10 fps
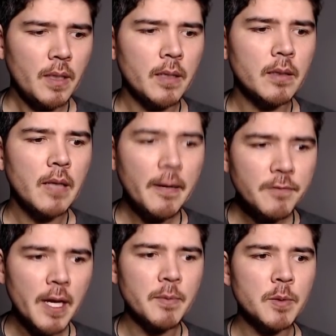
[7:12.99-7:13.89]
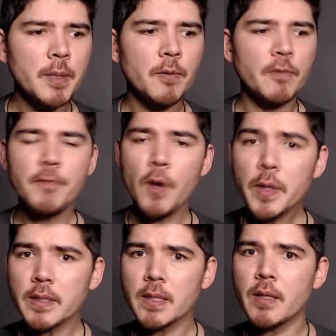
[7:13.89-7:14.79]
And a lot of times people
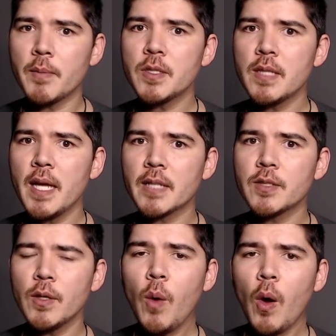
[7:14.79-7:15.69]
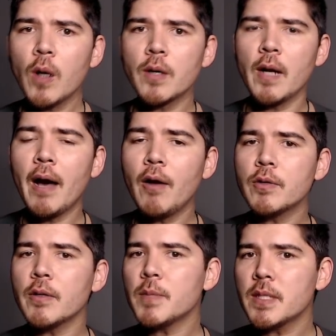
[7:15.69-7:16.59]
focus on the mistake so hard or how
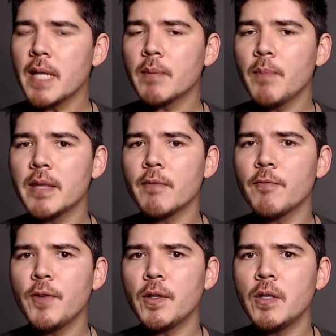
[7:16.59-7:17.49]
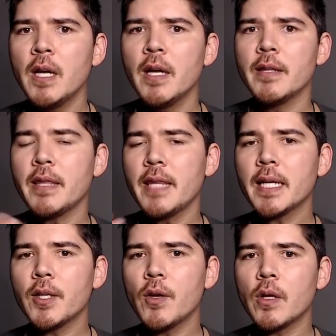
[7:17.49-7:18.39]
the mistake made them feel that they
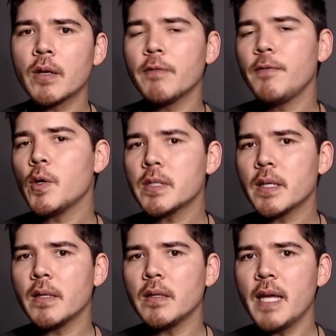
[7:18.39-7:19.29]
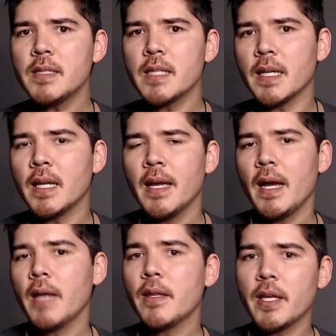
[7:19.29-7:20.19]
can no longer focus on the lesson
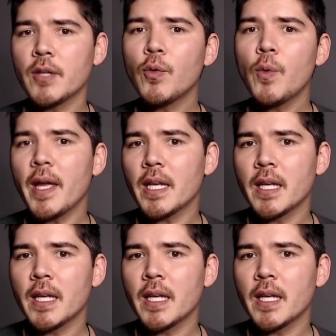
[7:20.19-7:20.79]
and then they quit.